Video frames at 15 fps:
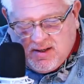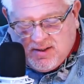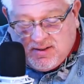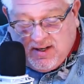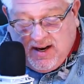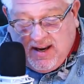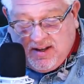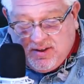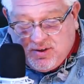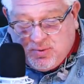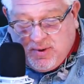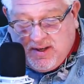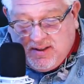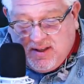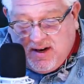Today, on the
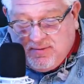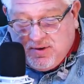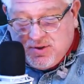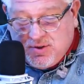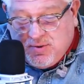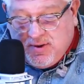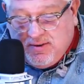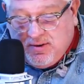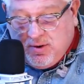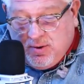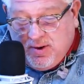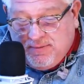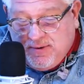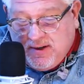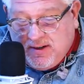20th anniversary of the
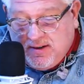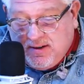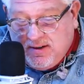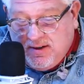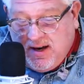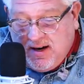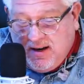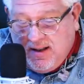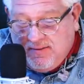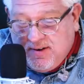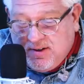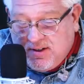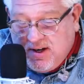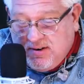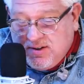horrific 9
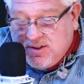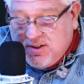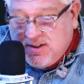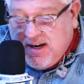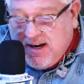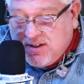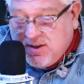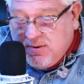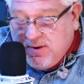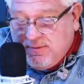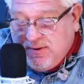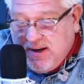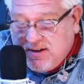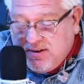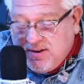11 terrorist attacks, I
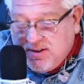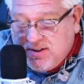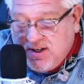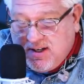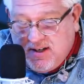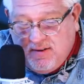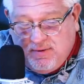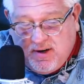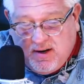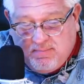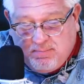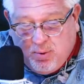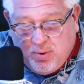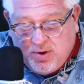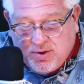reflect on the significant
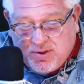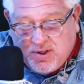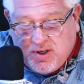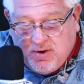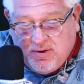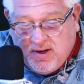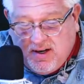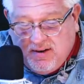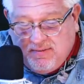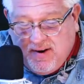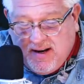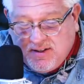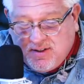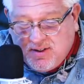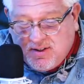border security
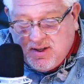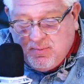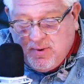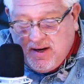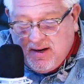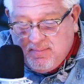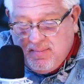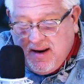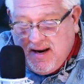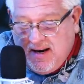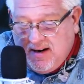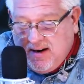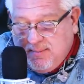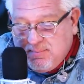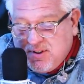advances that we had
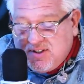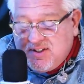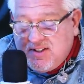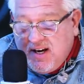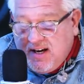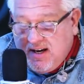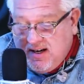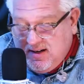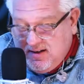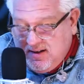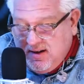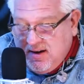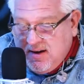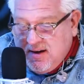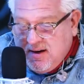made. I'm
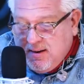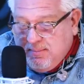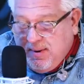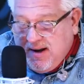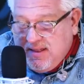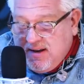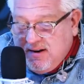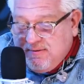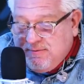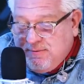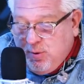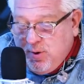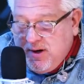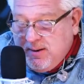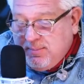sickened by the
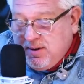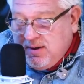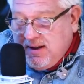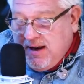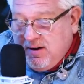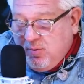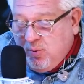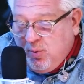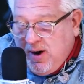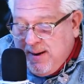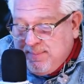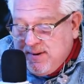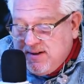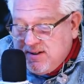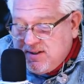avoidable and
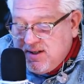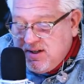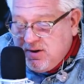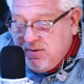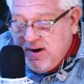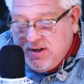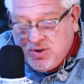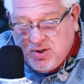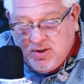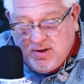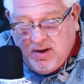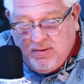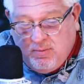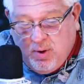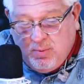rapid disintegration
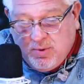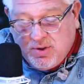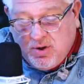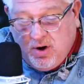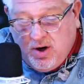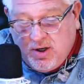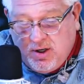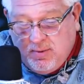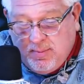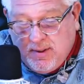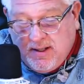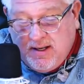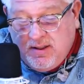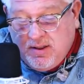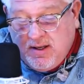of what was
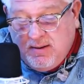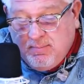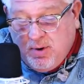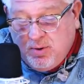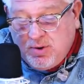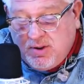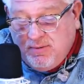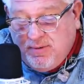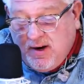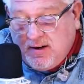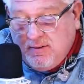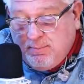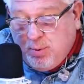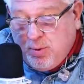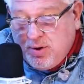arguably the most
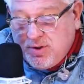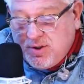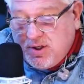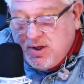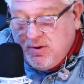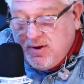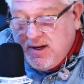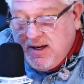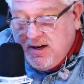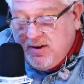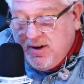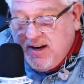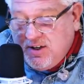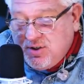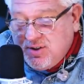effective border security in
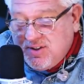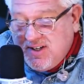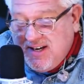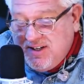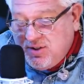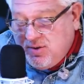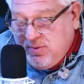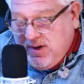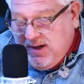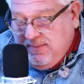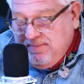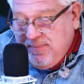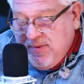our nation's history.